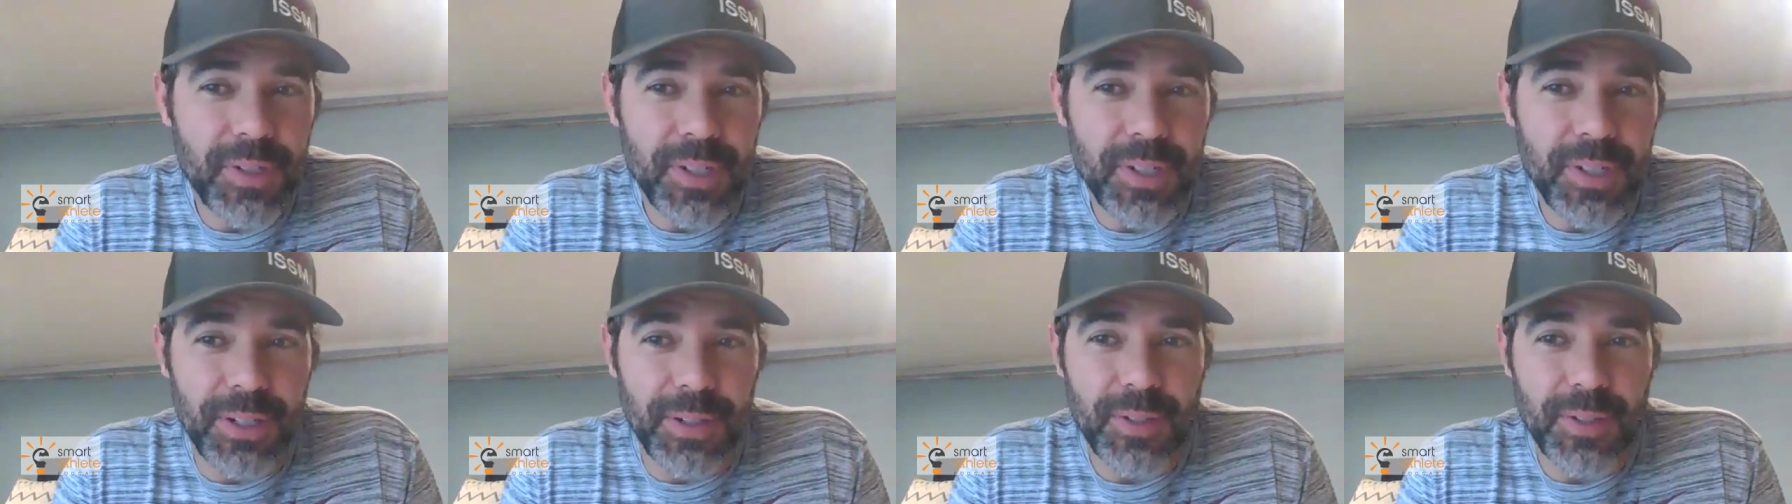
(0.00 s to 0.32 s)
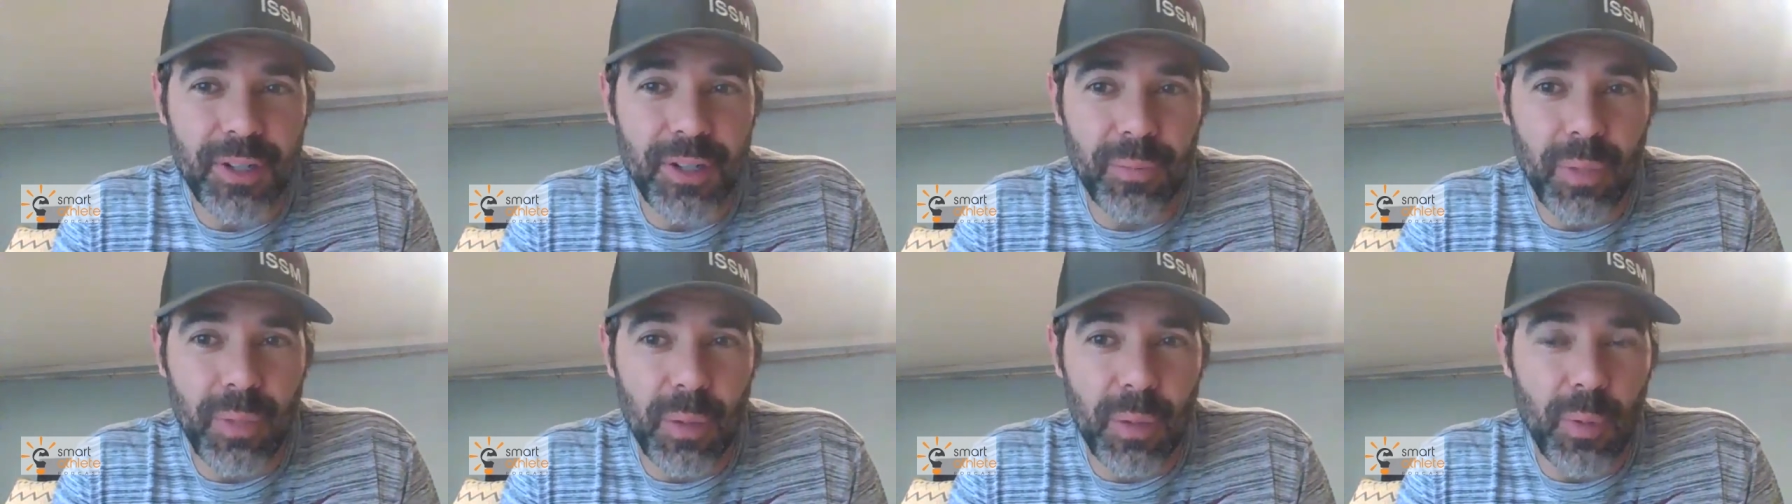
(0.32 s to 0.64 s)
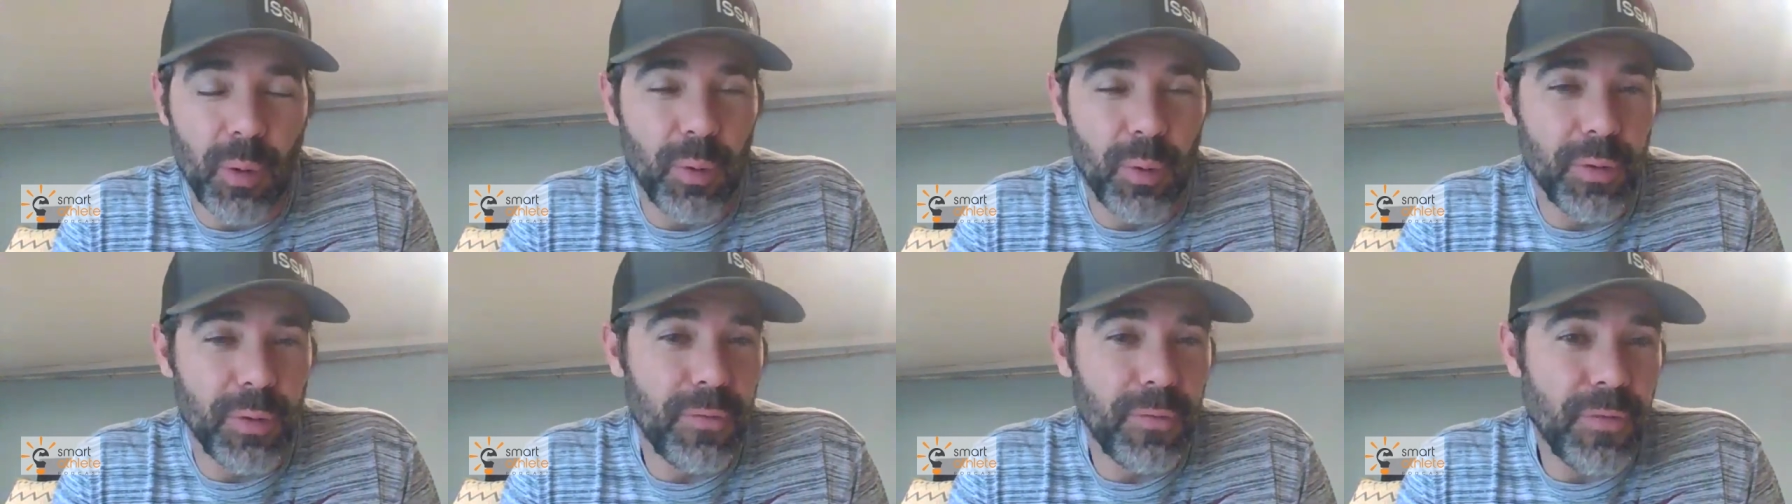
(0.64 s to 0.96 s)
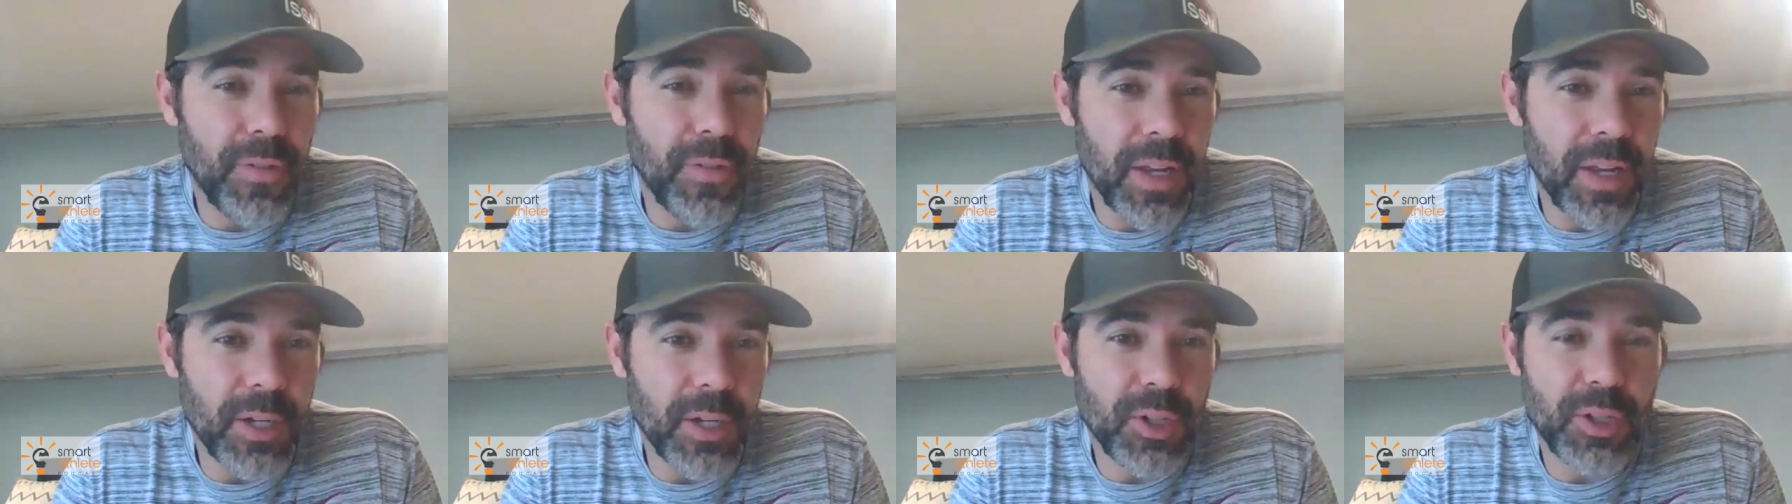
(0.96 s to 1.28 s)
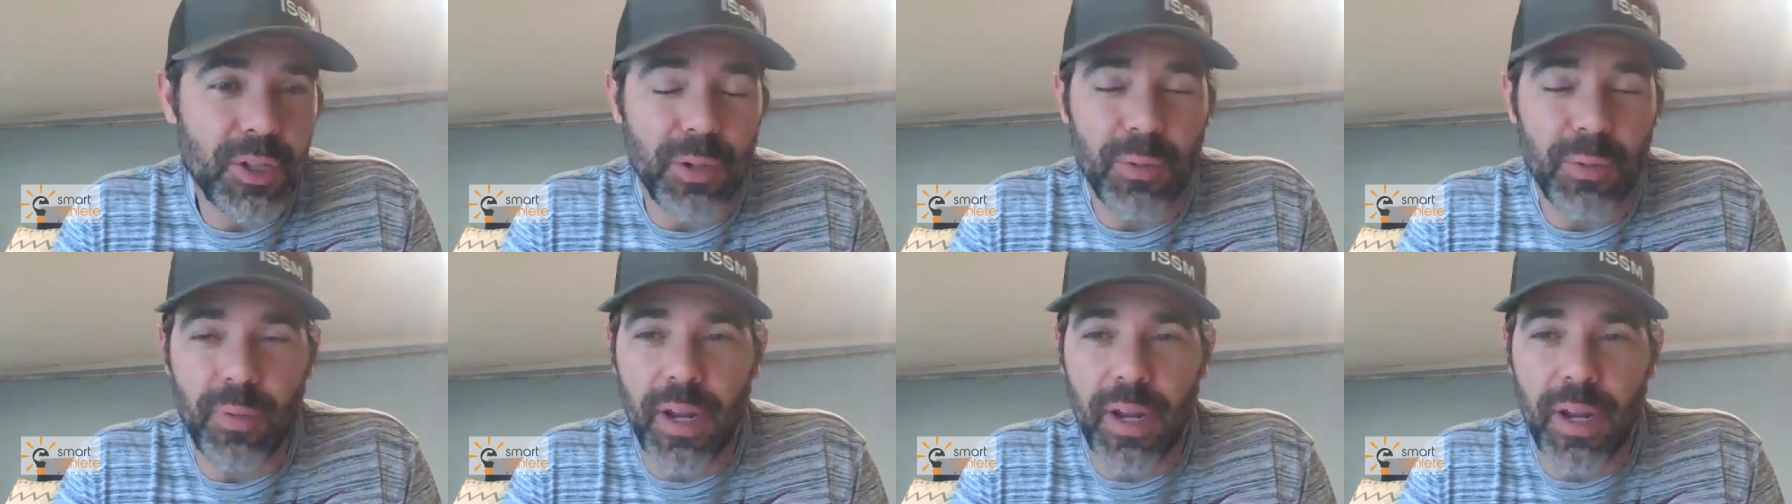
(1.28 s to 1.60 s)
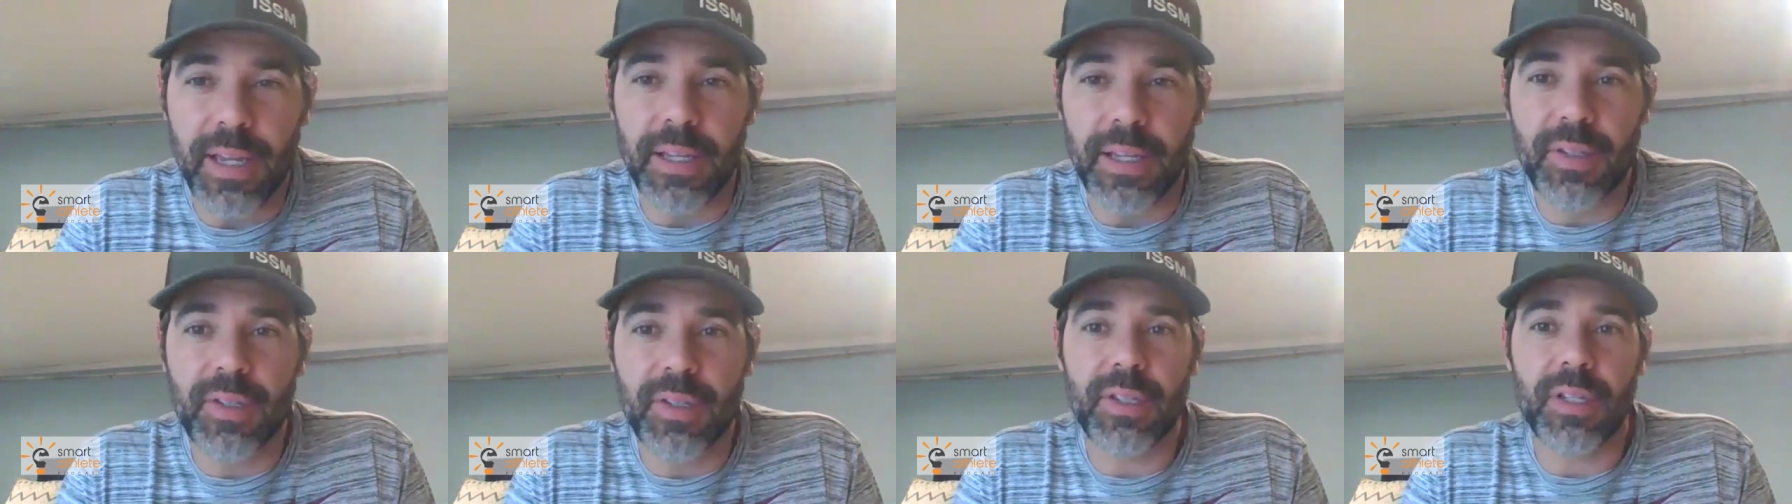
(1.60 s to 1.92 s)
You know, some people would finish the
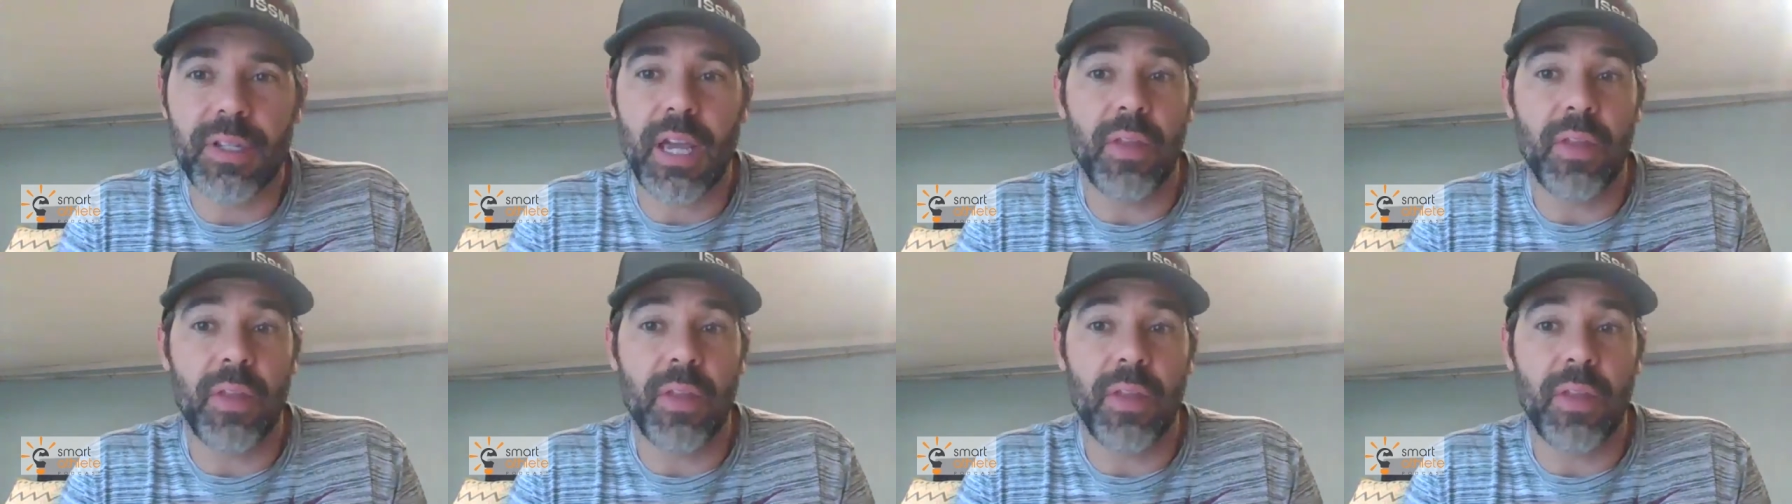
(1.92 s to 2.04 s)
race